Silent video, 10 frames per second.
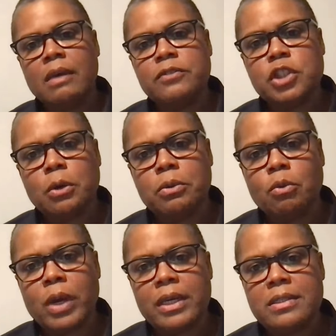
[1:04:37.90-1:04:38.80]
have shown
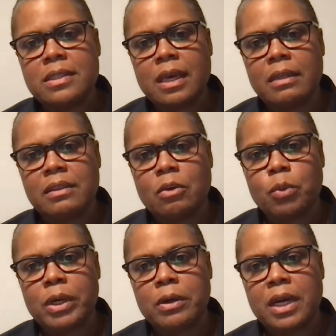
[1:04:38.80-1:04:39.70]
the ways that
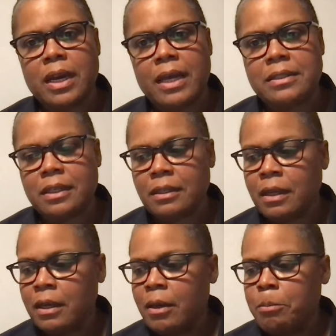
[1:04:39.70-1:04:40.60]
we are
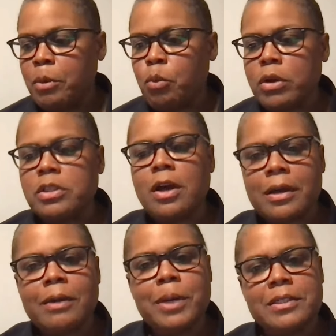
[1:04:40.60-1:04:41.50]
connected. But we're
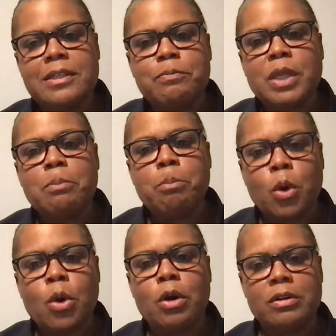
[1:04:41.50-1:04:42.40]
talking about something
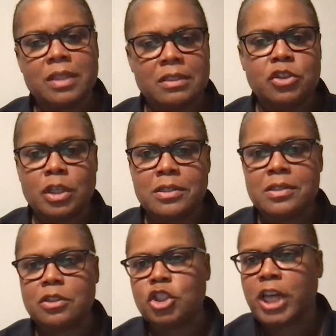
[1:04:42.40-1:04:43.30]
more than
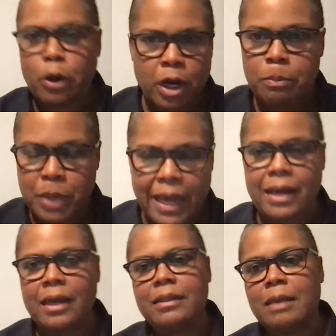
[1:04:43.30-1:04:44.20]
just sharing a
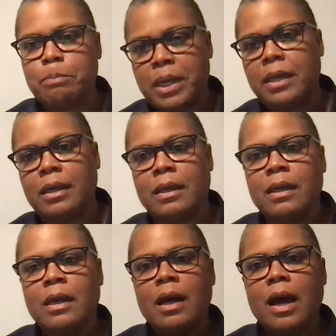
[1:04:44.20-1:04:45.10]
planet and
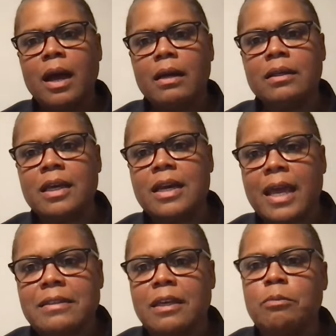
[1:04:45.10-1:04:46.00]
being
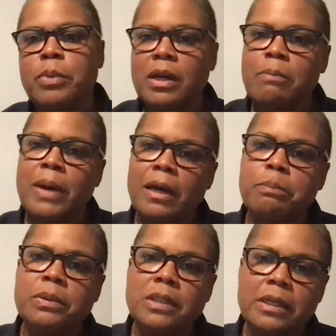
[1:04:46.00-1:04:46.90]
connected, but about a
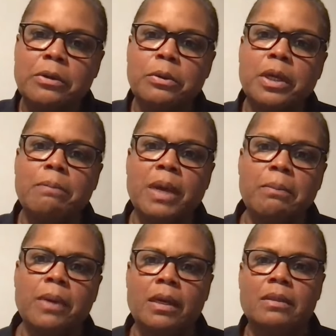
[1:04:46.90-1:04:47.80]
political
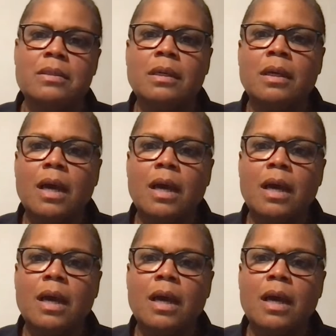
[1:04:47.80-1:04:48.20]
commitment